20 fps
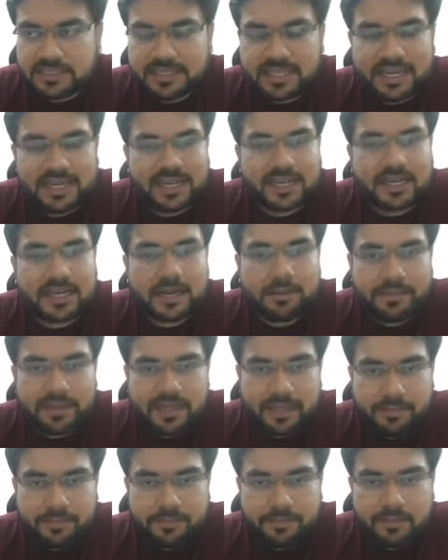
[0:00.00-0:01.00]
that are
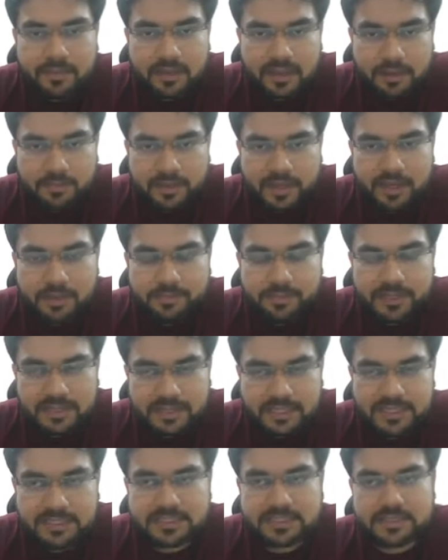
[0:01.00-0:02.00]
coming up in
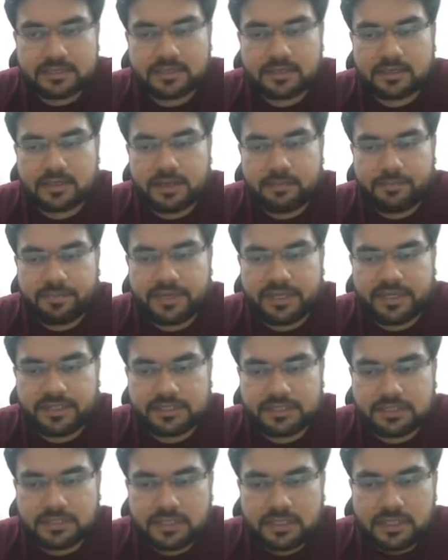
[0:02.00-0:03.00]
these
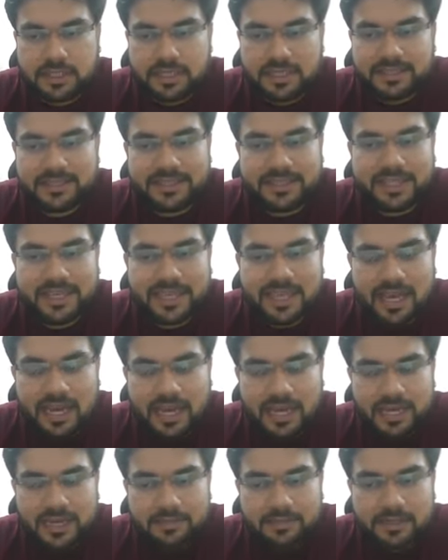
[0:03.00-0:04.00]
companies. They
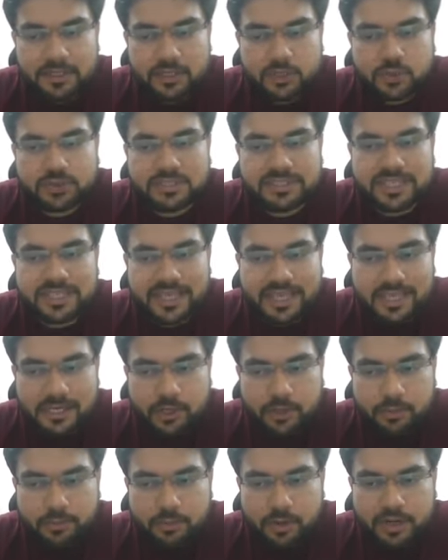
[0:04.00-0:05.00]
are able to scale
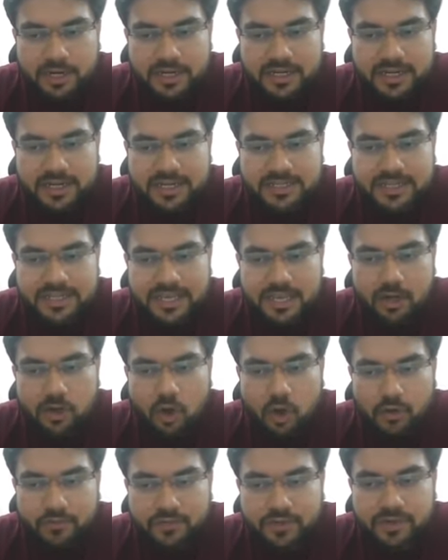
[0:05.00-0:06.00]
your product, and they are
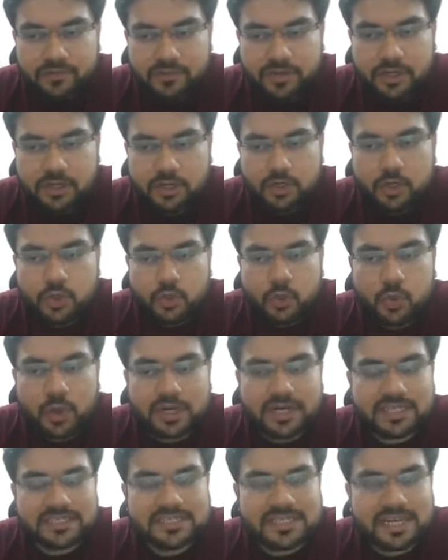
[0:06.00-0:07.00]
often one who
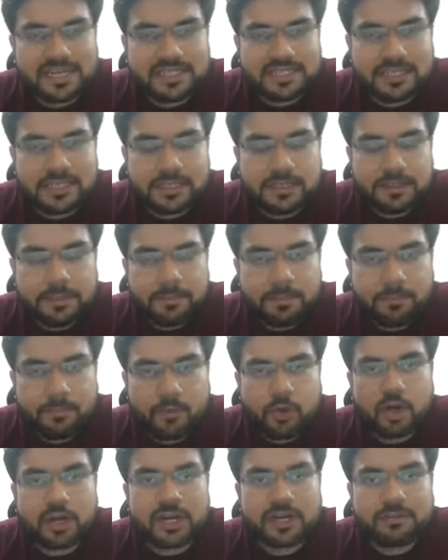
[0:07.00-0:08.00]
understand the
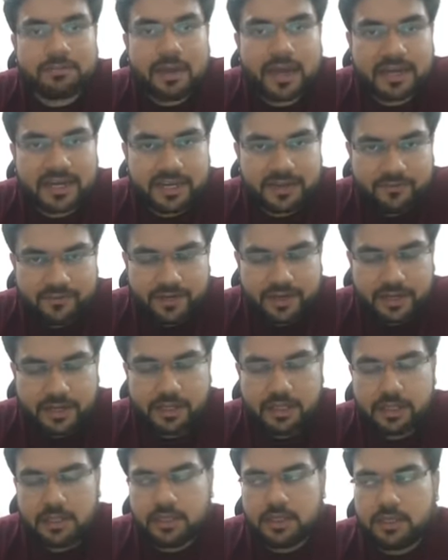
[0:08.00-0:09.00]
product market fit.
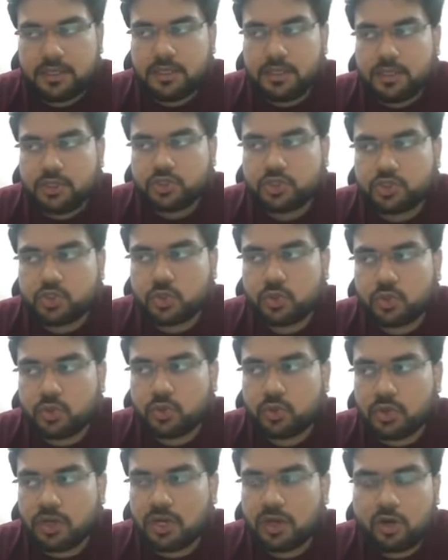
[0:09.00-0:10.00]

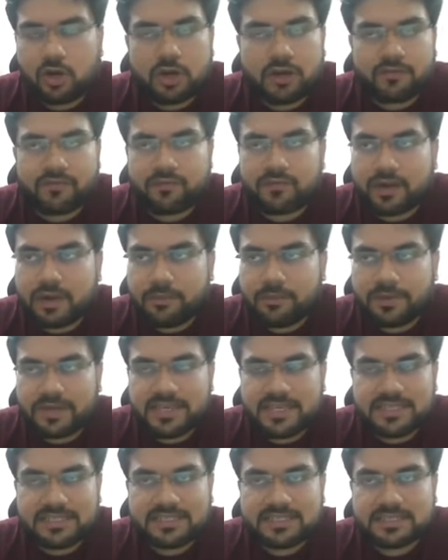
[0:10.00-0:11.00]
So a lot of
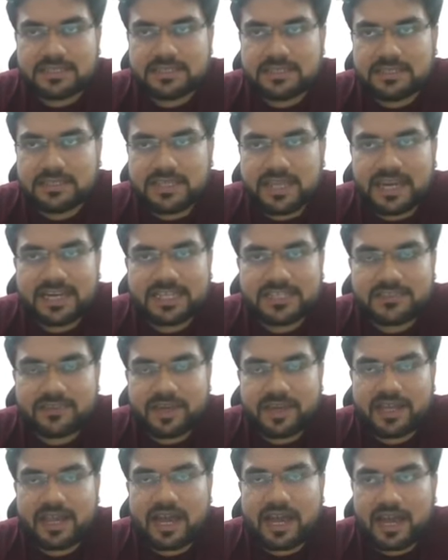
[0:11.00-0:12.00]
companies, that is
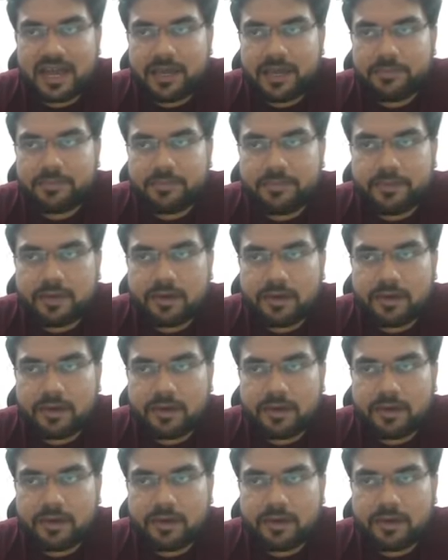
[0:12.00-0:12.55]
why I hire